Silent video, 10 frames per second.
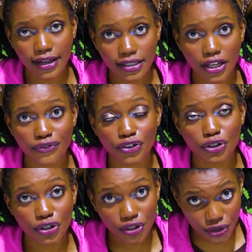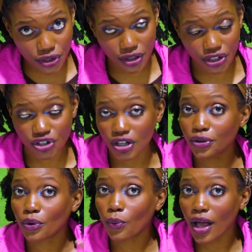And if you're new to the
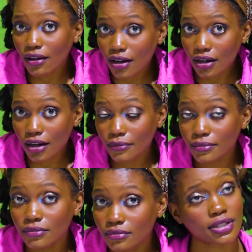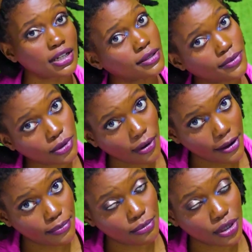channel, welcome. Consider
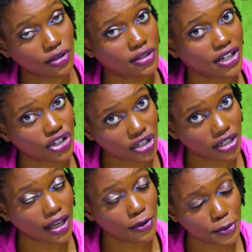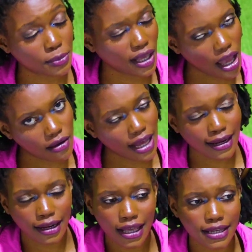subscribing, because that shit helps me out
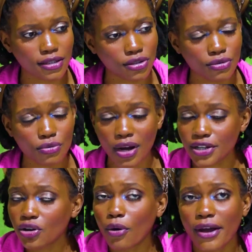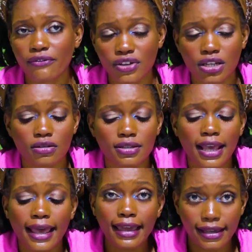and it lets you watch all my
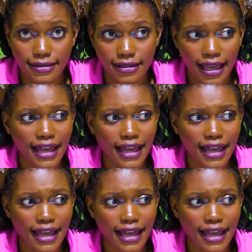videos easily.